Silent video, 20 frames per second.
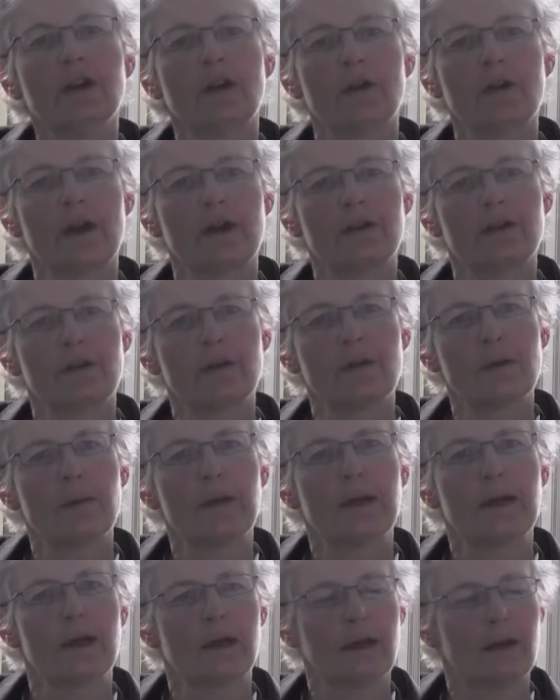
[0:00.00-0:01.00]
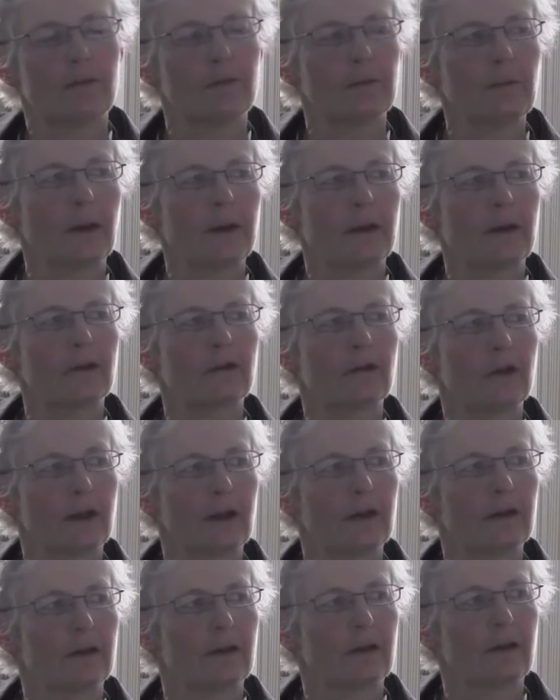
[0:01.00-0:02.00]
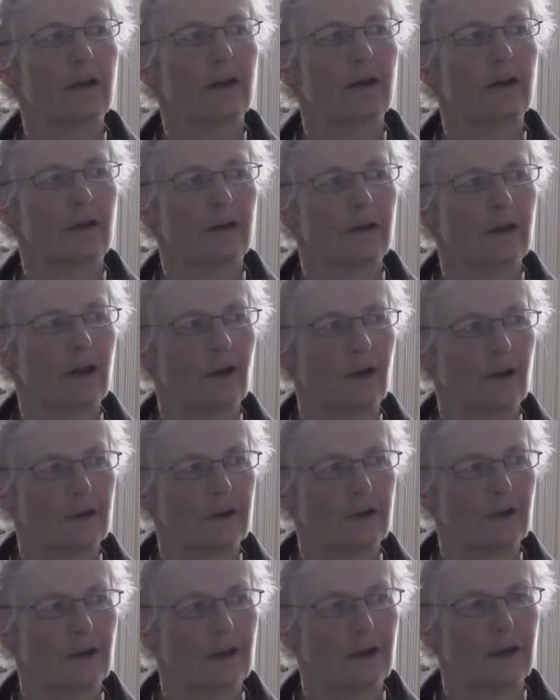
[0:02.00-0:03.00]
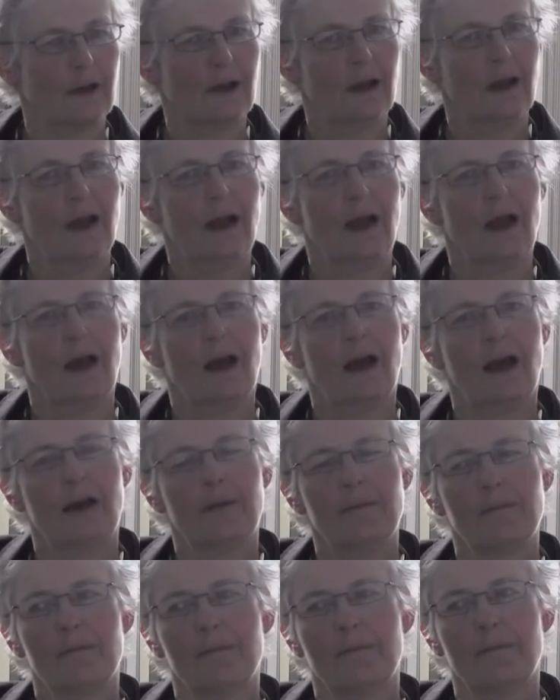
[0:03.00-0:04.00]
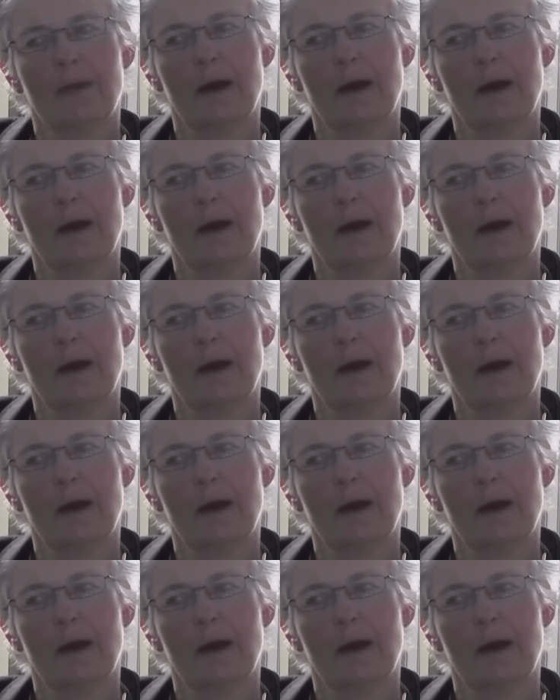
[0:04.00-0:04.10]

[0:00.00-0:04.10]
not there from the beginning of my career in archaeology. Mm-hmm.